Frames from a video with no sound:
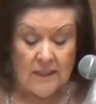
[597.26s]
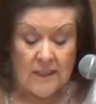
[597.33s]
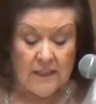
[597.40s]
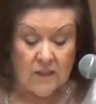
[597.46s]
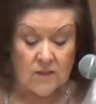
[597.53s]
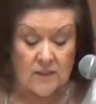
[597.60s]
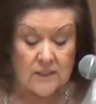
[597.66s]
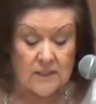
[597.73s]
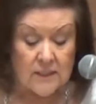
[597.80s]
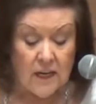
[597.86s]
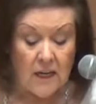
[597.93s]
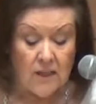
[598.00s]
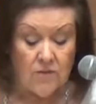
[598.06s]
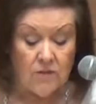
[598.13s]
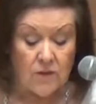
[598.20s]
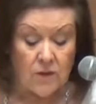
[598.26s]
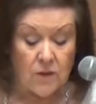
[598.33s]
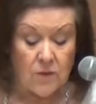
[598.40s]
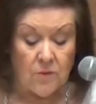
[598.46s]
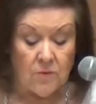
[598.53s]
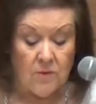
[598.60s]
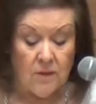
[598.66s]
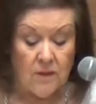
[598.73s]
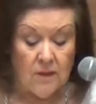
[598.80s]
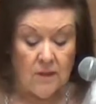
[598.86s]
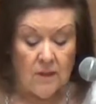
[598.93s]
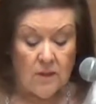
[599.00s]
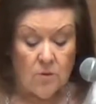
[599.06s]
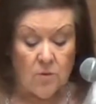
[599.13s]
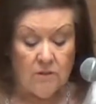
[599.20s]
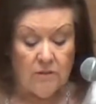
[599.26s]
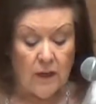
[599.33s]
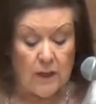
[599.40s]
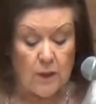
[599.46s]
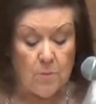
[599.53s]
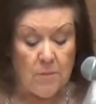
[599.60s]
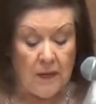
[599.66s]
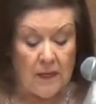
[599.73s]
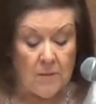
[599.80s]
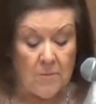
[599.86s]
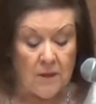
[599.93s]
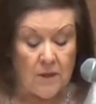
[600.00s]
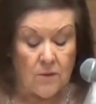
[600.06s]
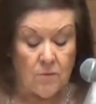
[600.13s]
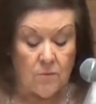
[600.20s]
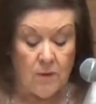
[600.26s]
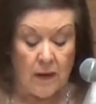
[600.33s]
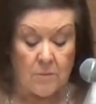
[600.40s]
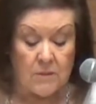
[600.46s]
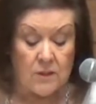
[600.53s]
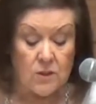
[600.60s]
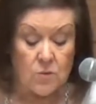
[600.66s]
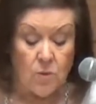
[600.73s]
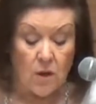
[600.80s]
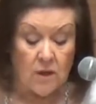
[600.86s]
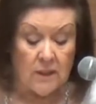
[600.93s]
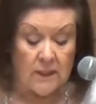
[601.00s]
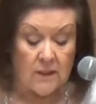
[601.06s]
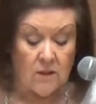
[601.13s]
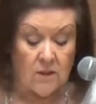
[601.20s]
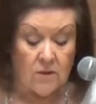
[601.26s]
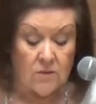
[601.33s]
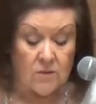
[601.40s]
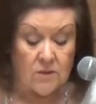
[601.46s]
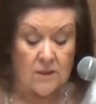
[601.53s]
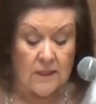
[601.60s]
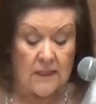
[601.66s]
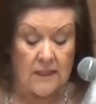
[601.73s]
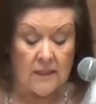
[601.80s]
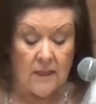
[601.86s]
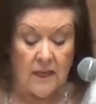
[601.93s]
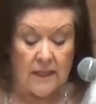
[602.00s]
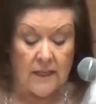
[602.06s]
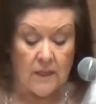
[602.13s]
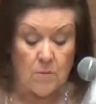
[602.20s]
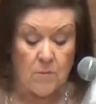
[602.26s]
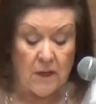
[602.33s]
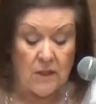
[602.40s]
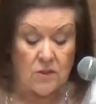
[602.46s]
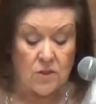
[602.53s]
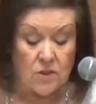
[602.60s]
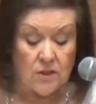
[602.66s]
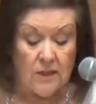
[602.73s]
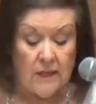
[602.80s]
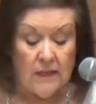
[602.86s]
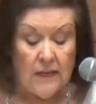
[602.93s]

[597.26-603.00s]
And here's a sign for you. You will find a baby wrapped in swaddling clothes and lying in a manger.